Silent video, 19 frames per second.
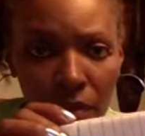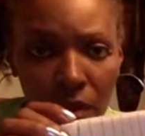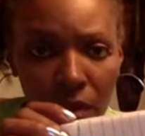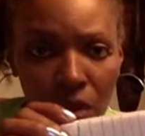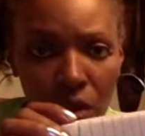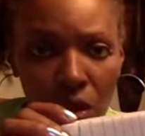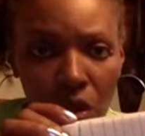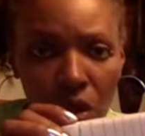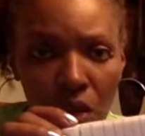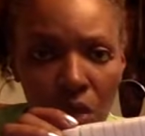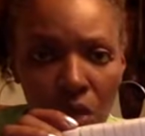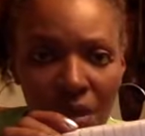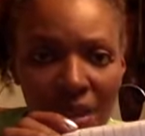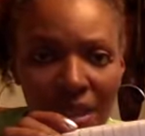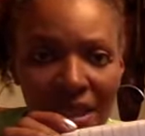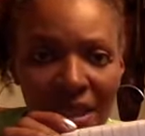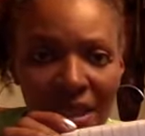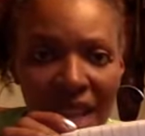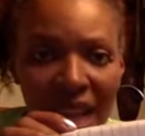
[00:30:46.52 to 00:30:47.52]
So you
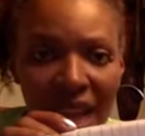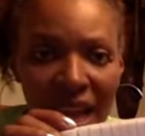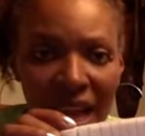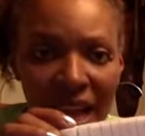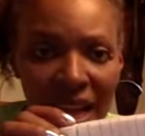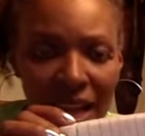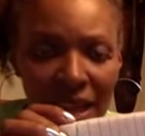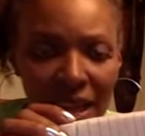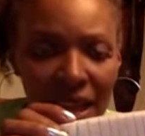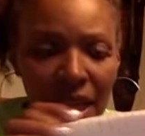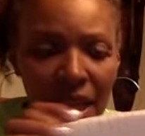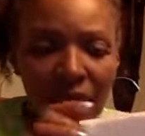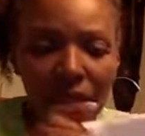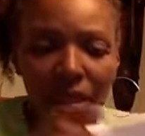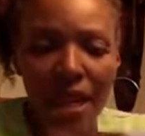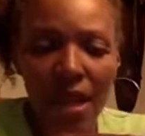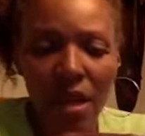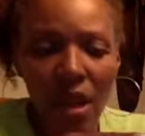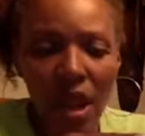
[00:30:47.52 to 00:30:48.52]
decide.
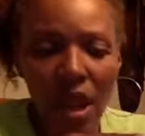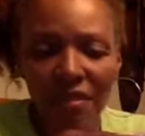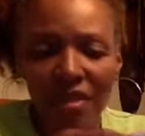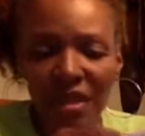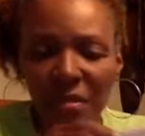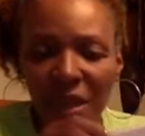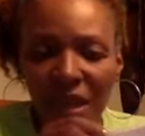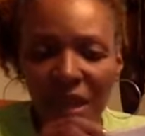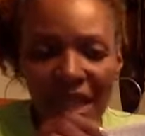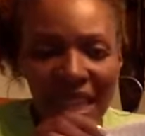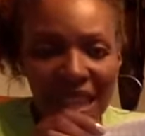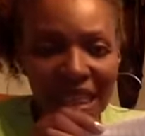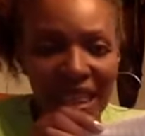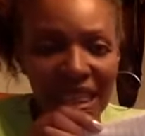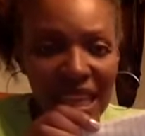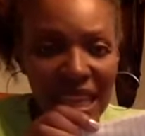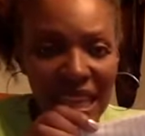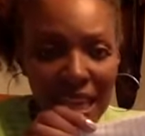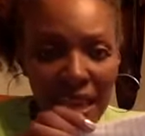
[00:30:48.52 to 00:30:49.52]
They don't have to be that
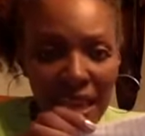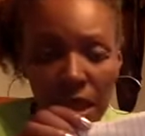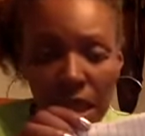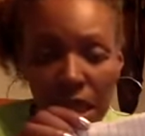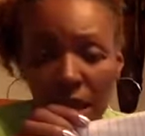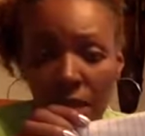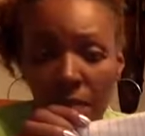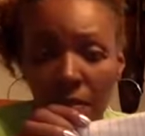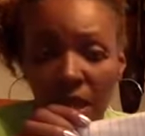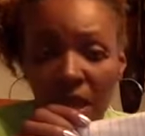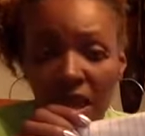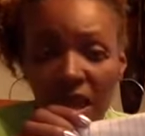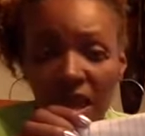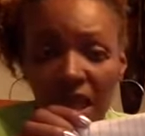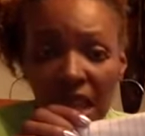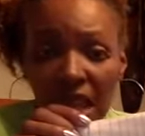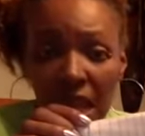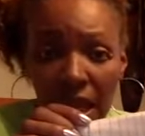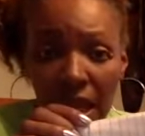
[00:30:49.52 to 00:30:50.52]
thin. They can be
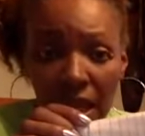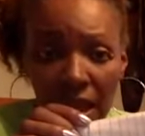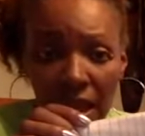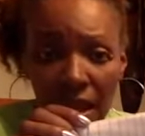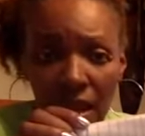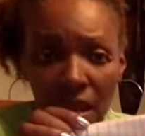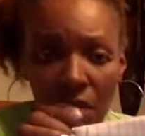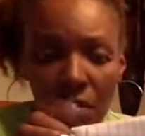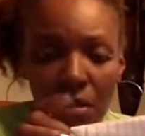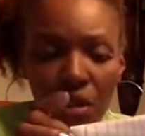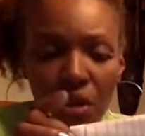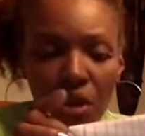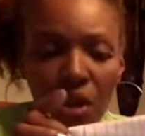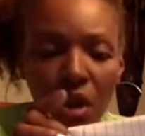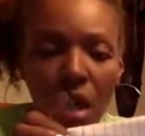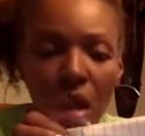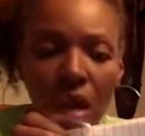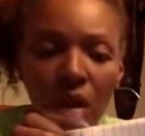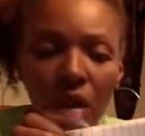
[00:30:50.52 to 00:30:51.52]
thick, but you're
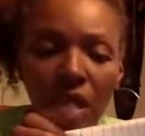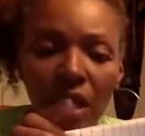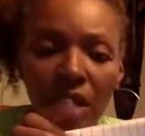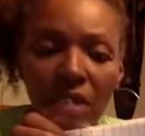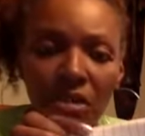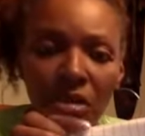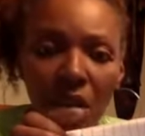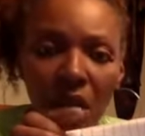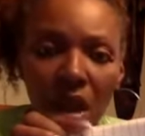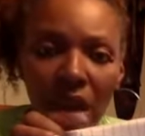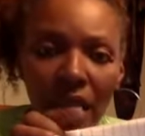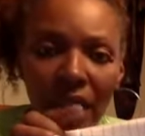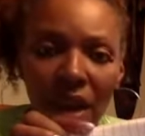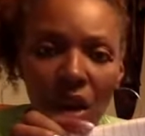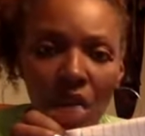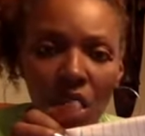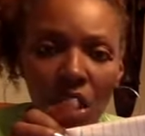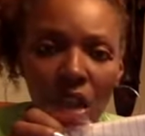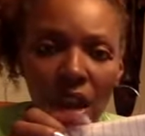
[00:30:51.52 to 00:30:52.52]
only drawing
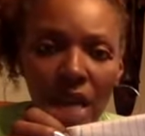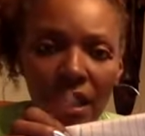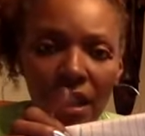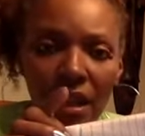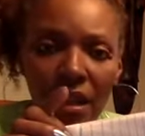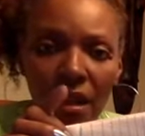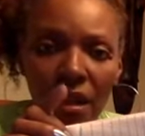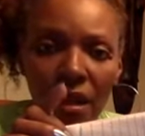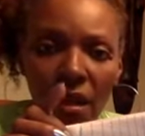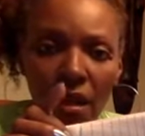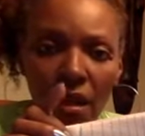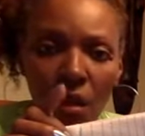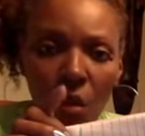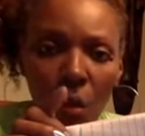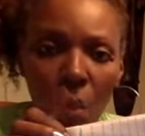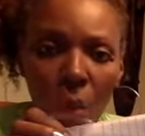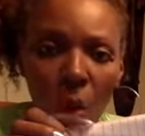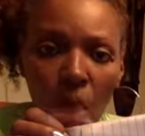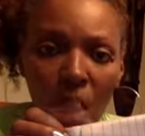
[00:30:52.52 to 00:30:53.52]
on
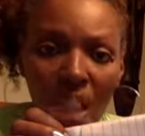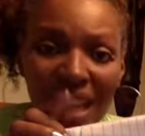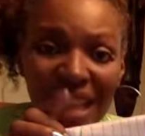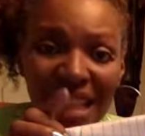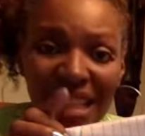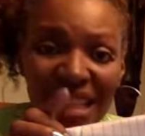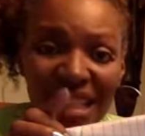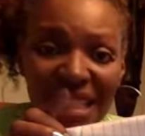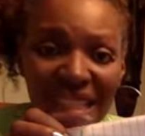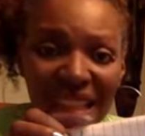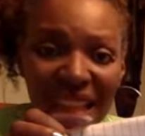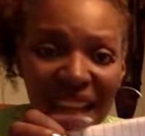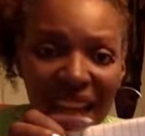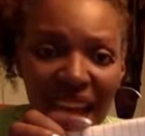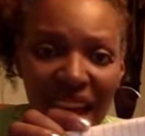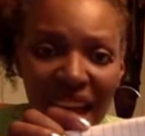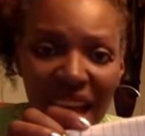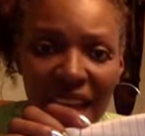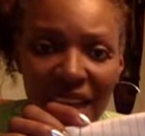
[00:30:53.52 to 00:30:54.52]
one
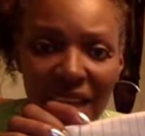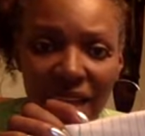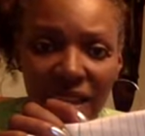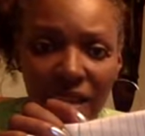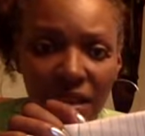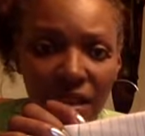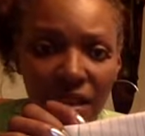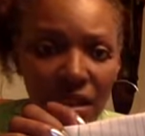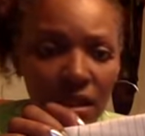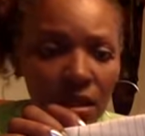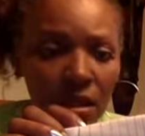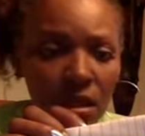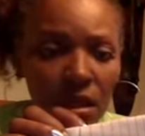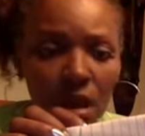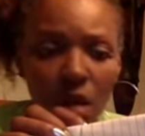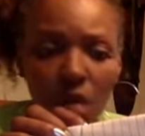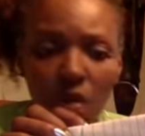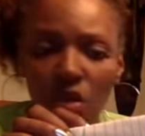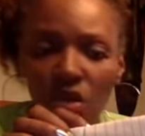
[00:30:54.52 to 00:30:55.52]
side.
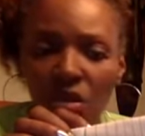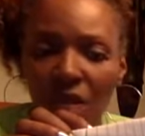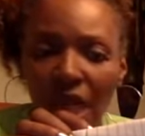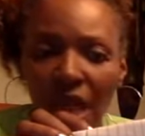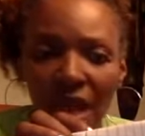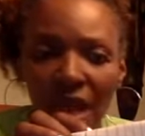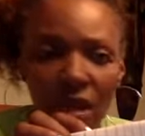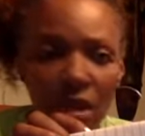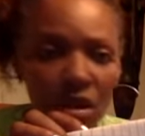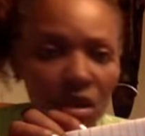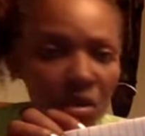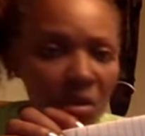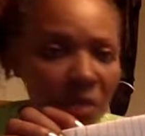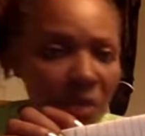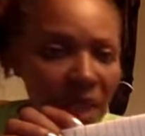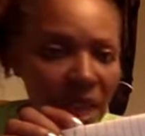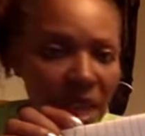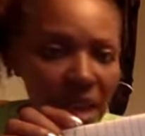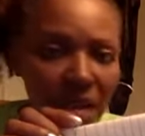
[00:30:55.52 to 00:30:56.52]
Don't try to
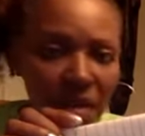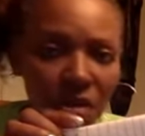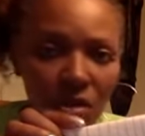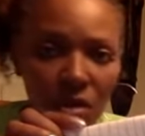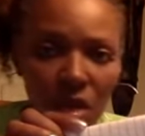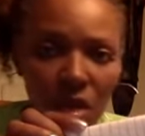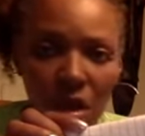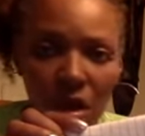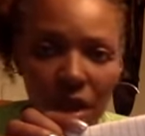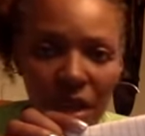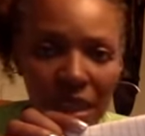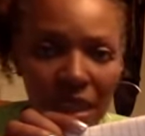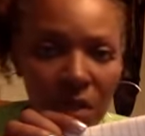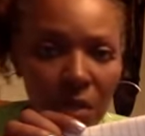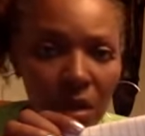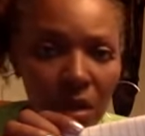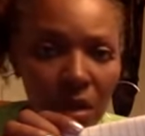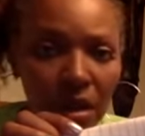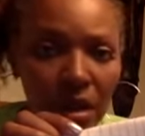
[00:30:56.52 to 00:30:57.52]
duplicate and draw
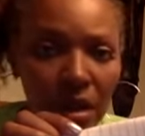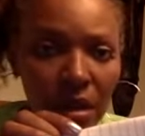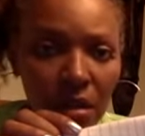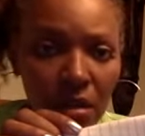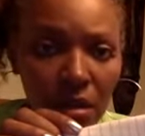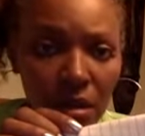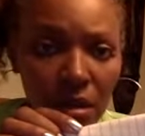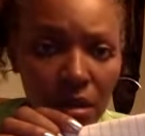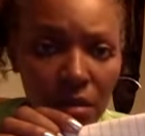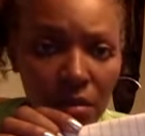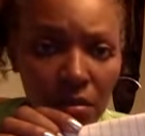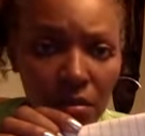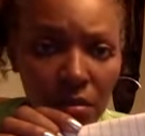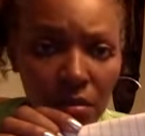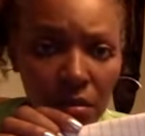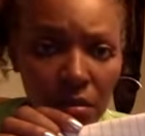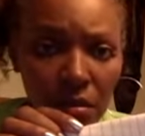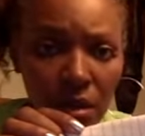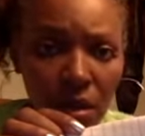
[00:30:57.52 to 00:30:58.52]
anywhere else.
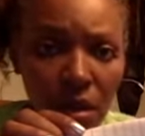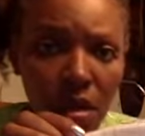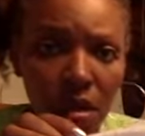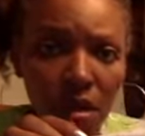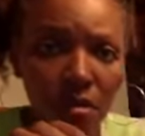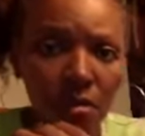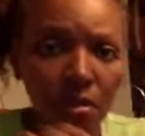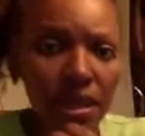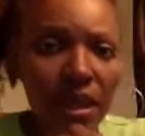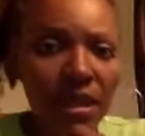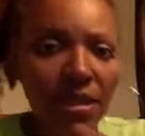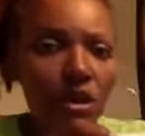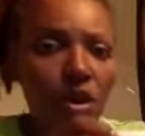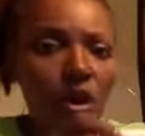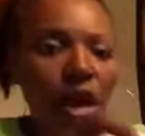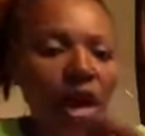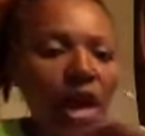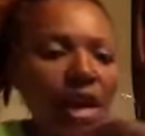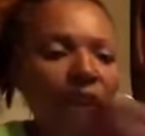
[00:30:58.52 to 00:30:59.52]
Please go
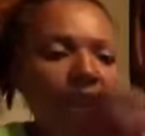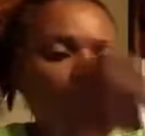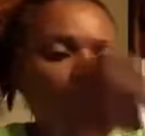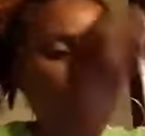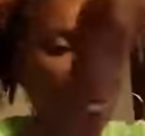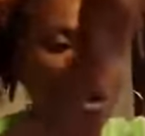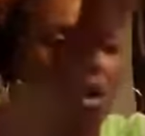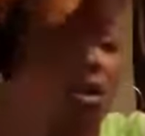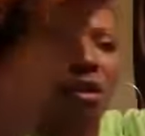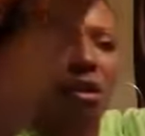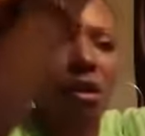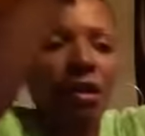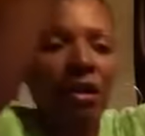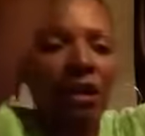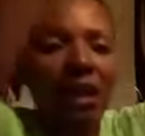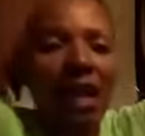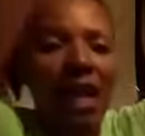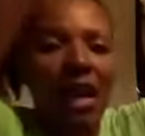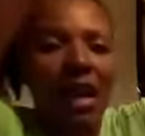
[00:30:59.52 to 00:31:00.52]
ahead and draw
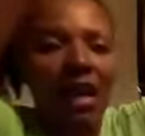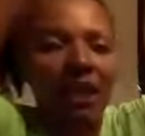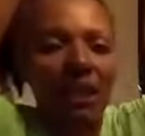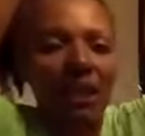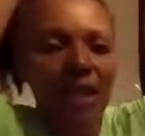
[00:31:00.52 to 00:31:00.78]
those lines.